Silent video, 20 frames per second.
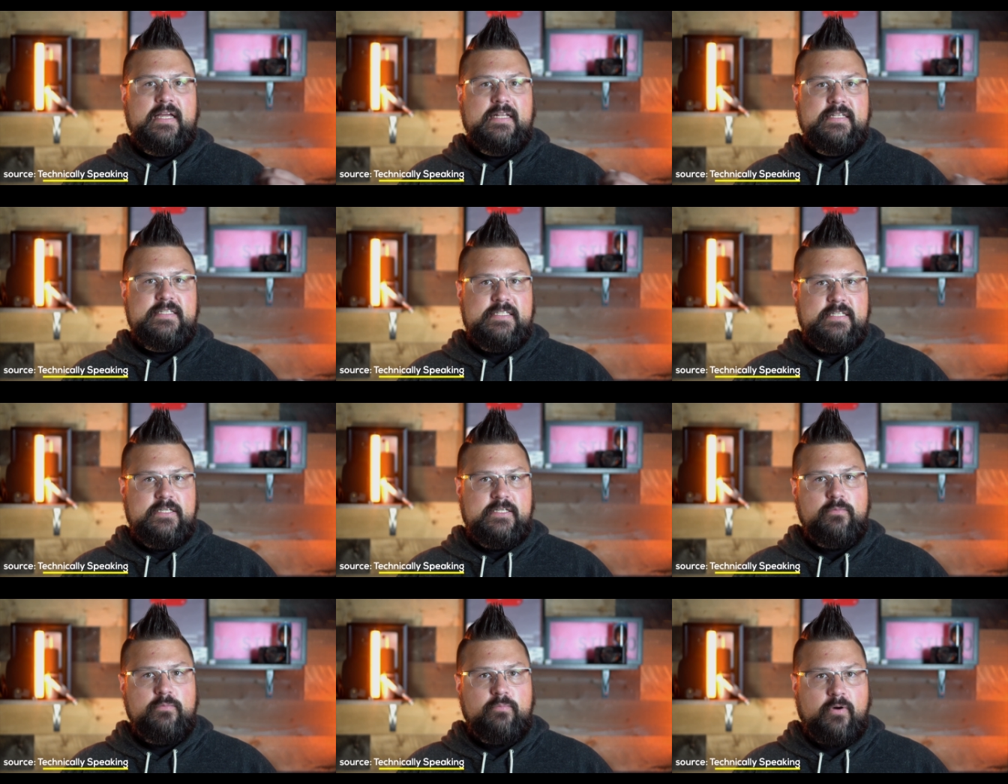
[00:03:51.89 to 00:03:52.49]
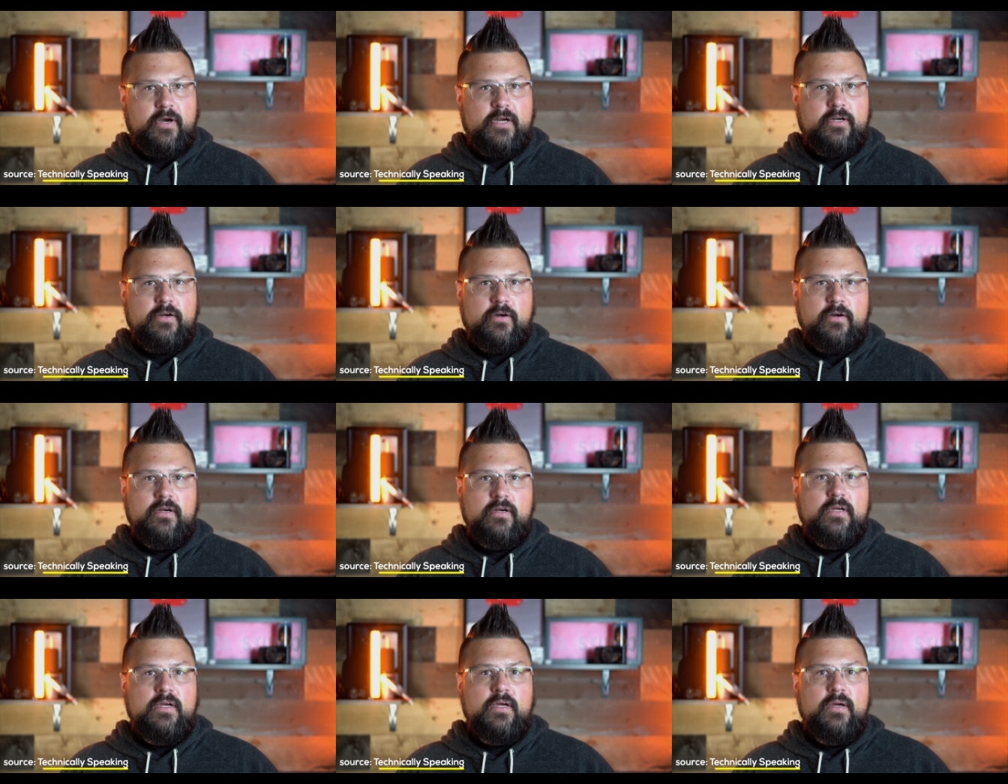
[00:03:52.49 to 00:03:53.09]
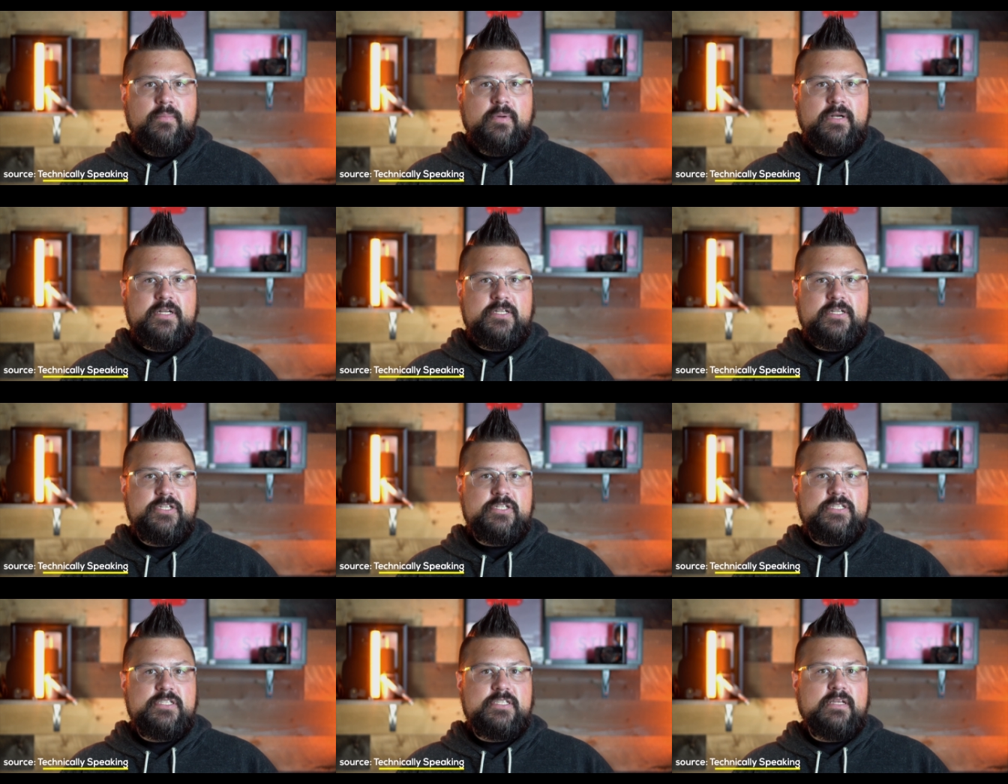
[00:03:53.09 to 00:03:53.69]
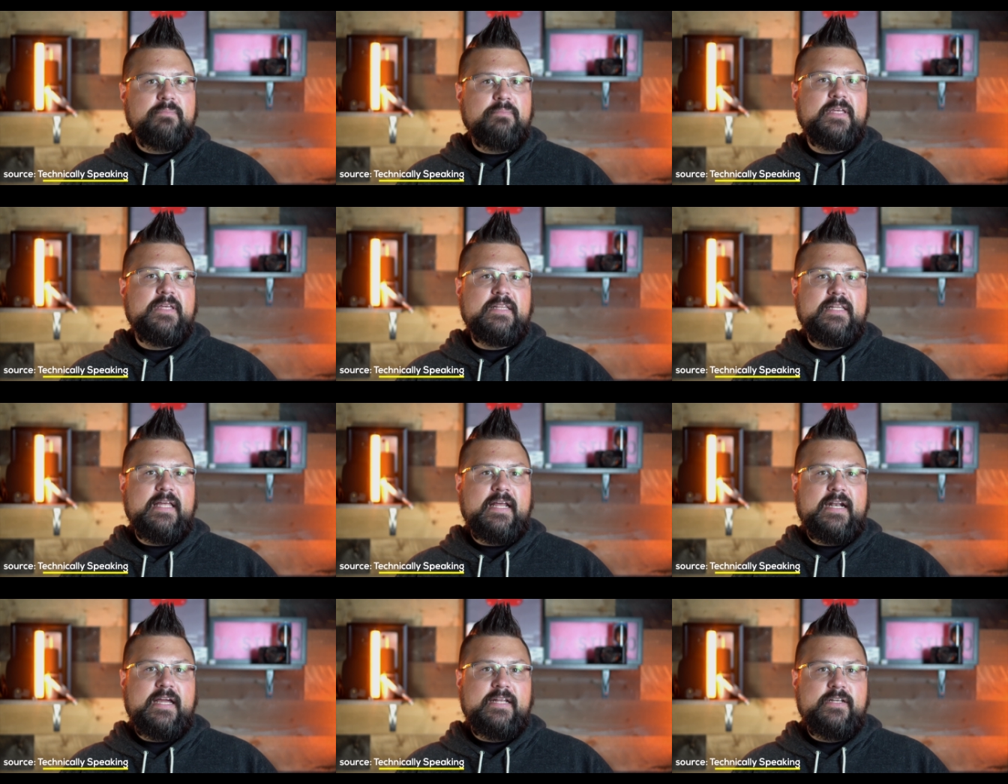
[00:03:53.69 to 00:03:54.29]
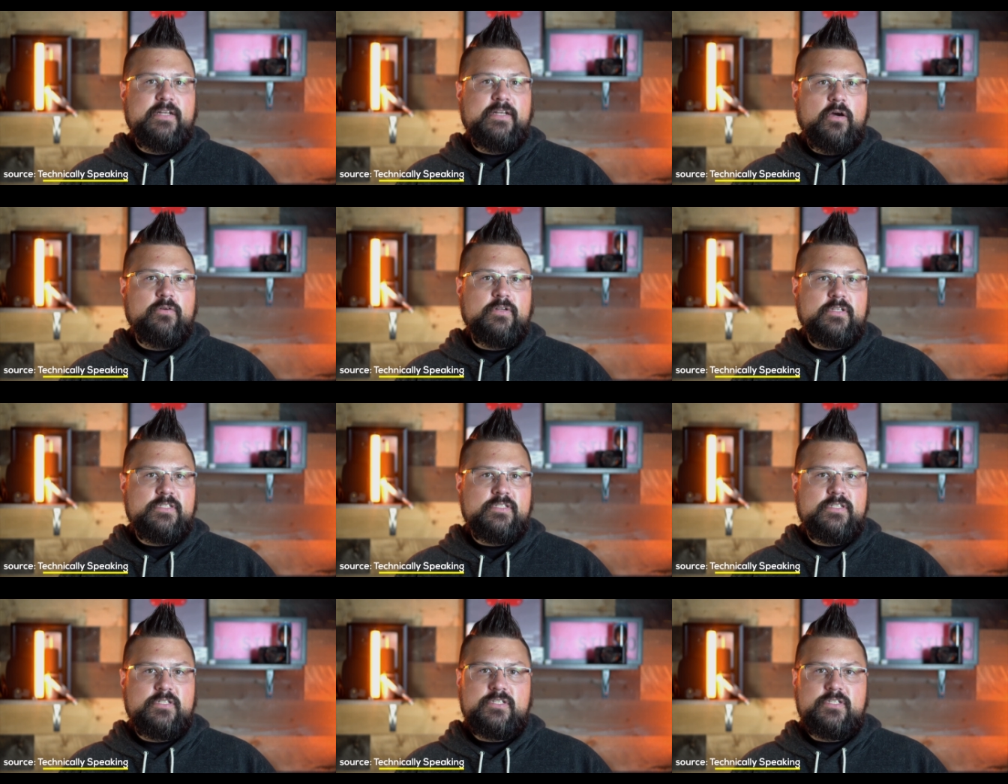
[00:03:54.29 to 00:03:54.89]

a deal breaker, but it's just something that I notice.